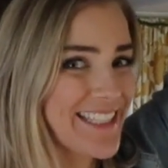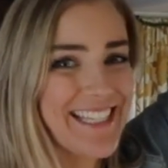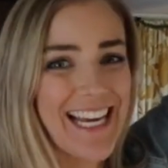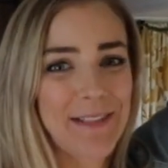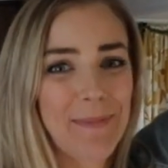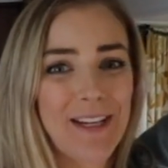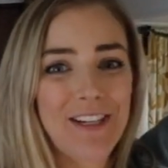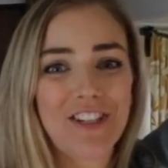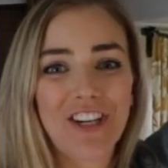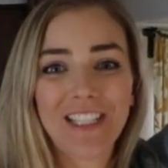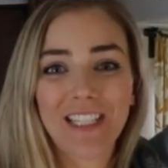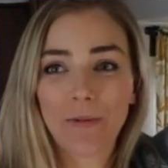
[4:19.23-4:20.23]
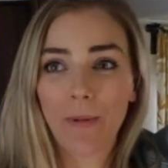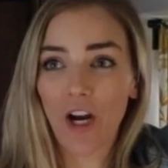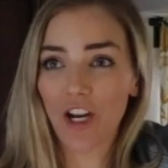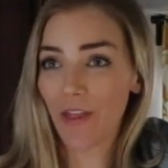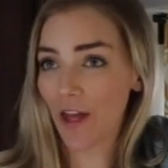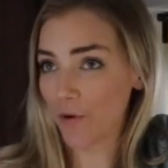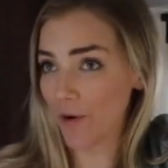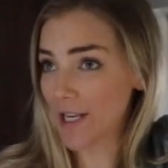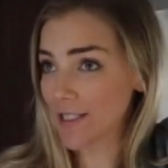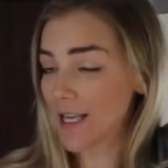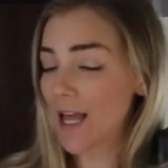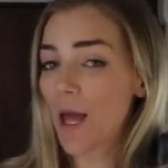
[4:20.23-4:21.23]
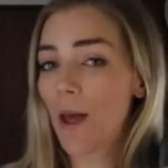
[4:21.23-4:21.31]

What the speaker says: the test button just to spare you that noise,